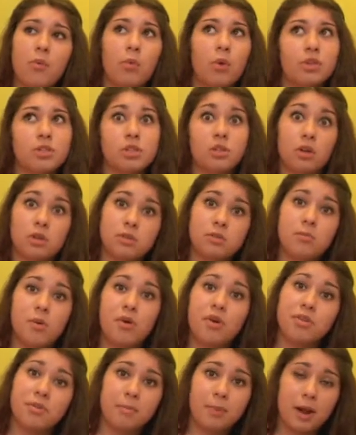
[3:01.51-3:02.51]
um, well it's a lot
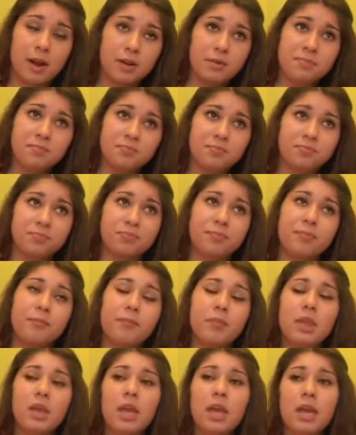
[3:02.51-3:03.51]
smaller than mine
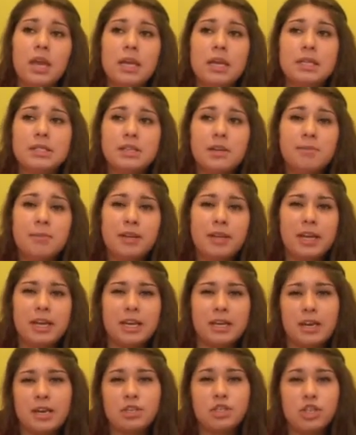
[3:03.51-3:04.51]
and it's gonna be
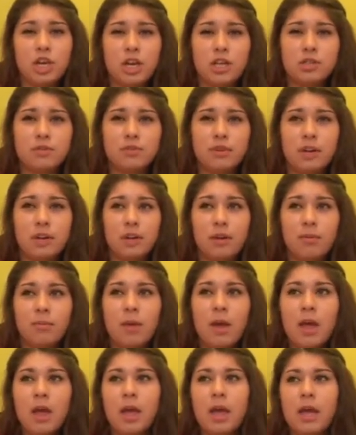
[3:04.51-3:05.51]
like a nice change for
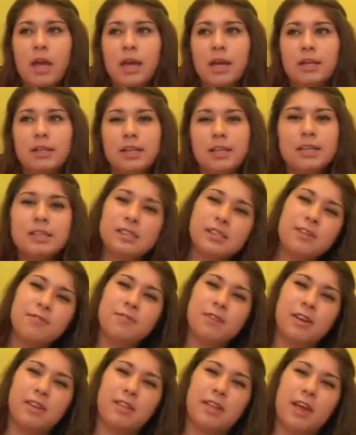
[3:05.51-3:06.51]
him and like
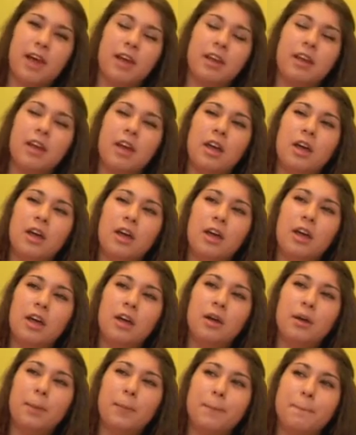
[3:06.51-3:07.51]
stuff like that
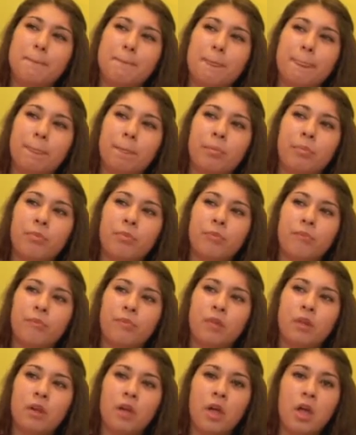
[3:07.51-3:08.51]
um,
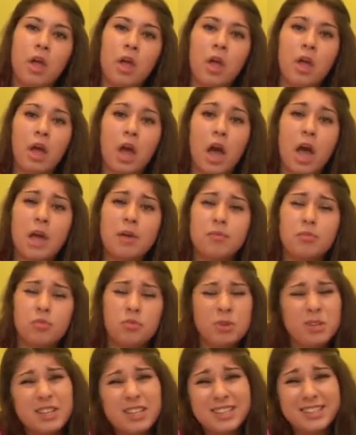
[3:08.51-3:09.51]
I'm
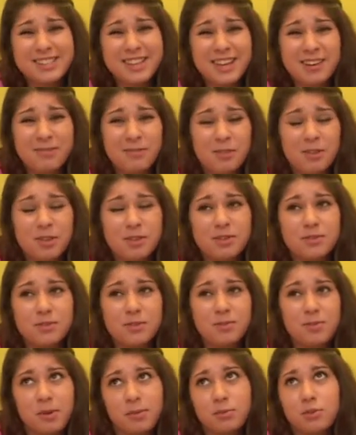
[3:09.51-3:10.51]
really excited for this
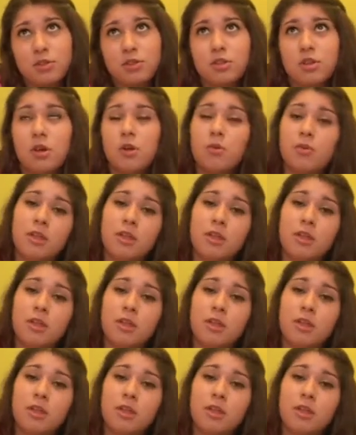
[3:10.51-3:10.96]
room. I'm so